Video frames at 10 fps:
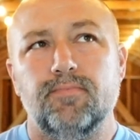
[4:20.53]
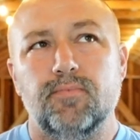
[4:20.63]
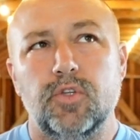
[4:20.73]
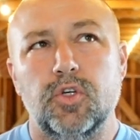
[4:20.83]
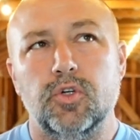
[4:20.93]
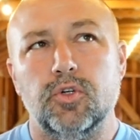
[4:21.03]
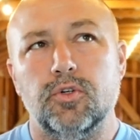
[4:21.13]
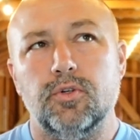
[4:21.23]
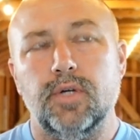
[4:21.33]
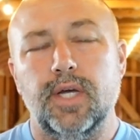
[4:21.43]

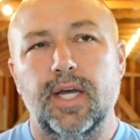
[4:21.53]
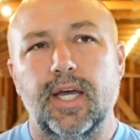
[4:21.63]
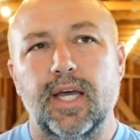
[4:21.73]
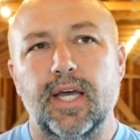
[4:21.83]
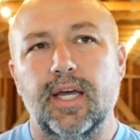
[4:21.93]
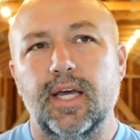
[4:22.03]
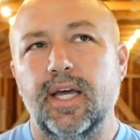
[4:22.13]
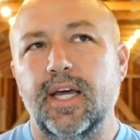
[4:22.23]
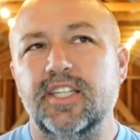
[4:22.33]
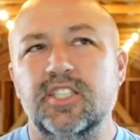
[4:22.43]
you're
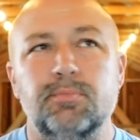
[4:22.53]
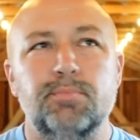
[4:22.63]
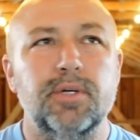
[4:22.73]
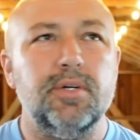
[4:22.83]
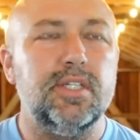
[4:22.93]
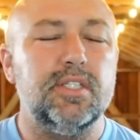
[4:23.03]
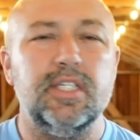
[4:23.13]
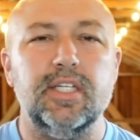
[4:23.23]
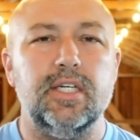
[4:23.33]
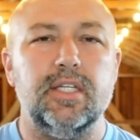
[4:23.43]
experiencing